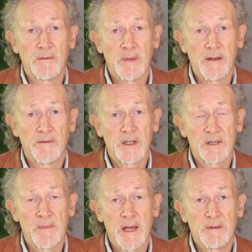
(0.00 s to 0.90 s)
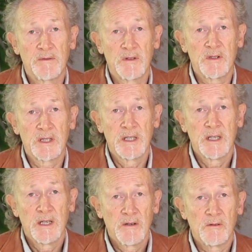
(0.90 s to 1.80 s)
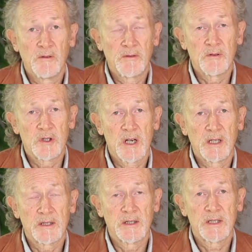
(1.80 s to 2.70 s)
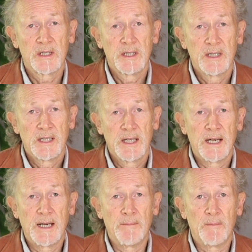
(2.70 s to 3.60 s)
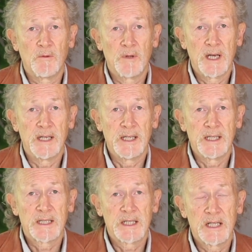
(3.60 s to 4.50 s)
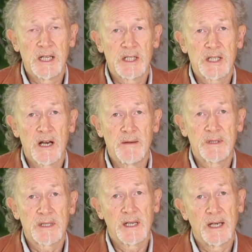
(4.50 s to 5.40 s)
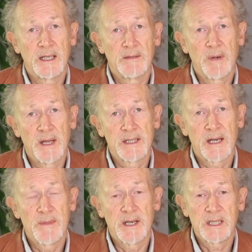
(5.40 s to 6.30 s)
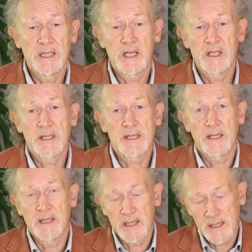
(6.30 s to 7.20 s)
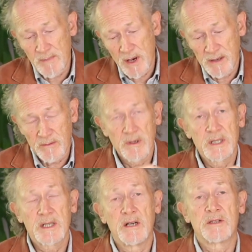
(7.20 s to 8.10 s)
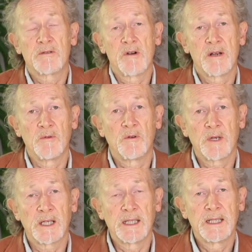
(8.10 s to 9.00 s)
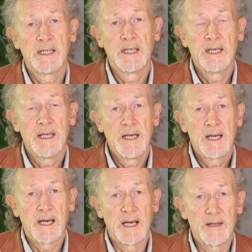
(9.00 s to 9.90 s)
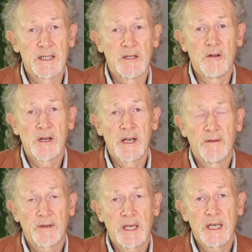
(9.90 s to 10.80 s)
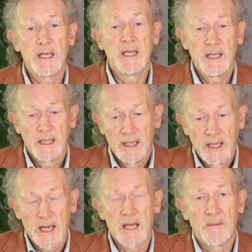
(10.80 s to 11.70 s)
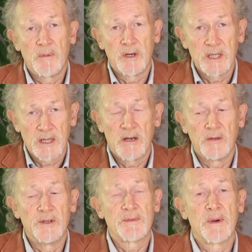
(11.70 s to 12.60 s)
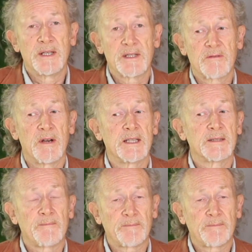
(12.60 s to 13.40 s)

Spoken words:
their first baby food all through childhood and into teenage times. And by the time they're teenagers and their spine really starts growing more quickly, there's not enough qi in the body to hold the spine straight.